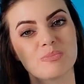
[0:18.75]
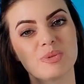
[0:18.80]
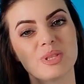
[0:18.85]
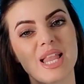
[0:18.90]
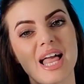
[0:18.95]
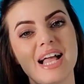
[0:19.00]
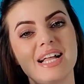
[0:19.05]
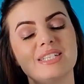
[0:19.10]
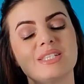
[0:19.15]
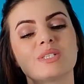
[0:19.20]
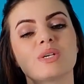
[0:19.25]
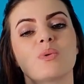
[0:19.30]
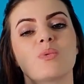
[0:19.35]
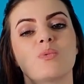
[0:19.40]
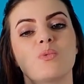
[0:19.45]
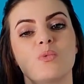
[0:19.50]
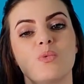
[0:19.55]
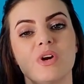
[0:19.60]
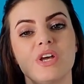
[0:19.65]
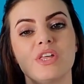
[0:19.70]
Blend
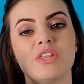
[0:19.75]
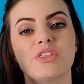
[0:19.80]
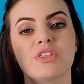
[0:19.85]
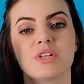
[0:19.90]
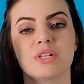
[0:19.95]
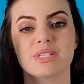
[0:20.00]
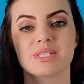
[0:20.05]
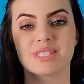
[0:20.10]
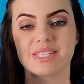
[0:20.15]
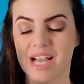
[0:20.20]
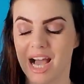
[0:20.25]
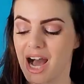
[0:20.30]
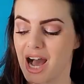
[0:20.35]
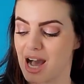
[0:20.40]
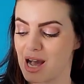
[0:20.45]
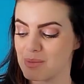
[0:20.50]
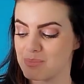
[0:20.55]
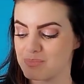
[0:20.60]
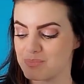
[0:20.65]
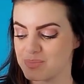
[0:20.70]
with
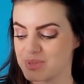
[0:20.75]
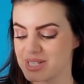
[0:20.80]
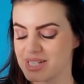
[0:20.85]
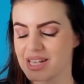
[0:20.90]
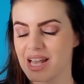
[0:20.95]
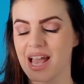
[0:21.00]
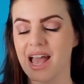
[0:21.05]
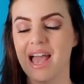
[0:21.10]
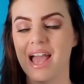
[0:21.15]
Tops,